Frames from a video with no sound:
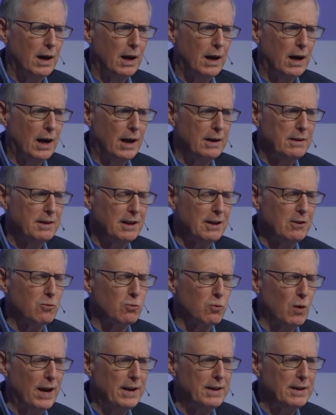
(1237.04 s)
I think
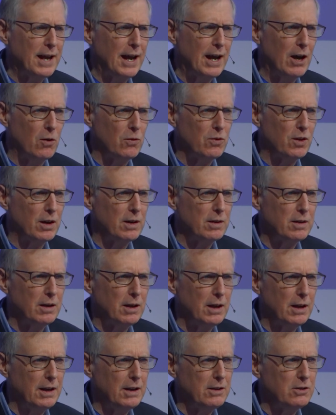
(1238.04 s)
right now,
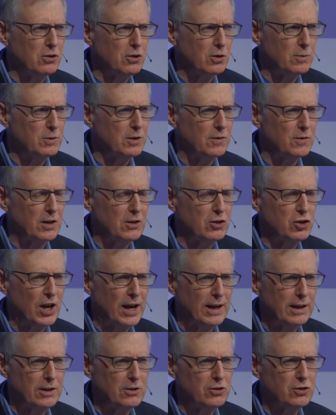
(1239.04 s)
in terms of the
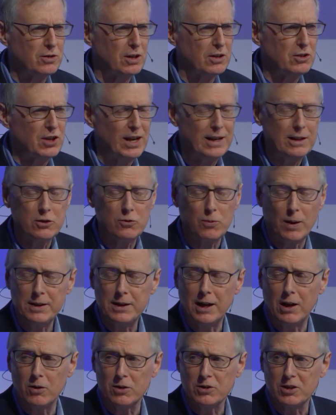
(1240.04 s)
challenge right
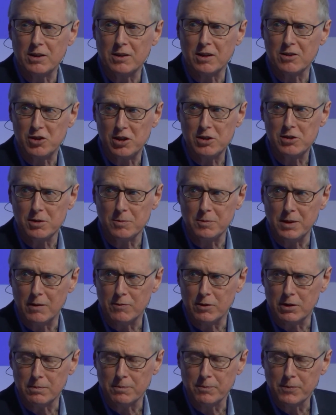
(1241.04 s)
now is at the system
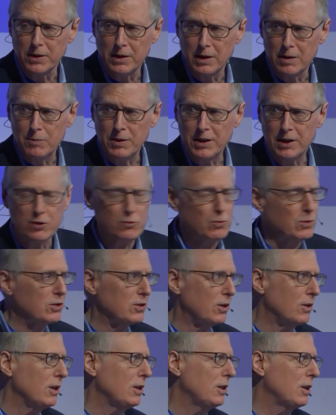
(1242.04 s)
level, because we're
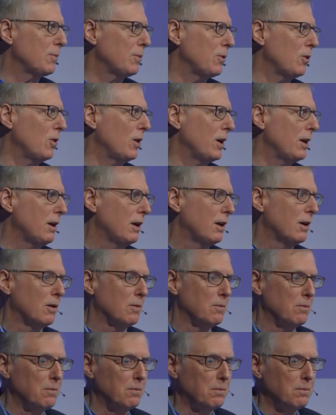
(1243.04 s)
starting to deploy
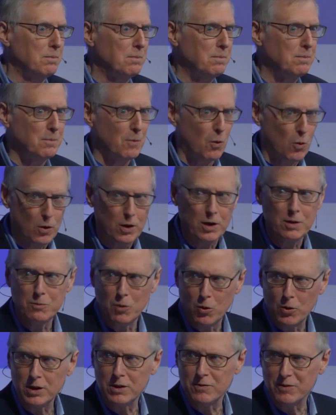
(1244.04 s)
more and
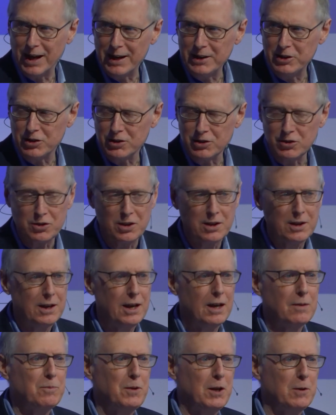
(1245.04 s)
more devices,
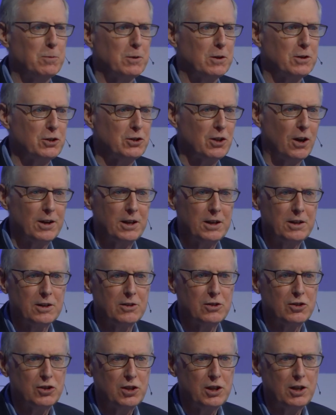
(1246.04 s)
and people are starting to
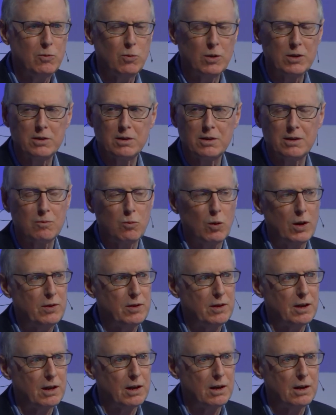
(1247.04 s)
see what
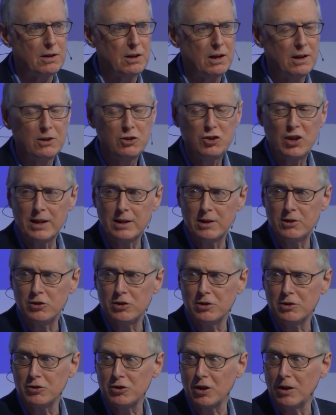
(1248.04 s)
the
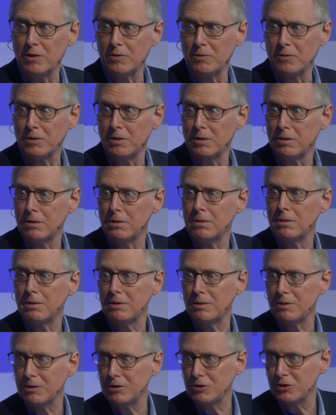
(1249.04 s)
challenges of
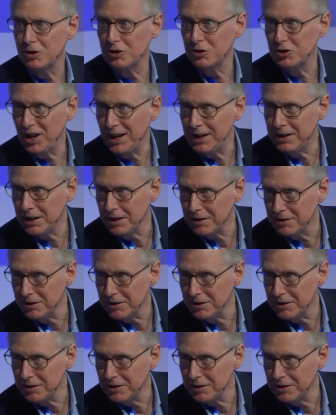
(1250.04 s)
sustaining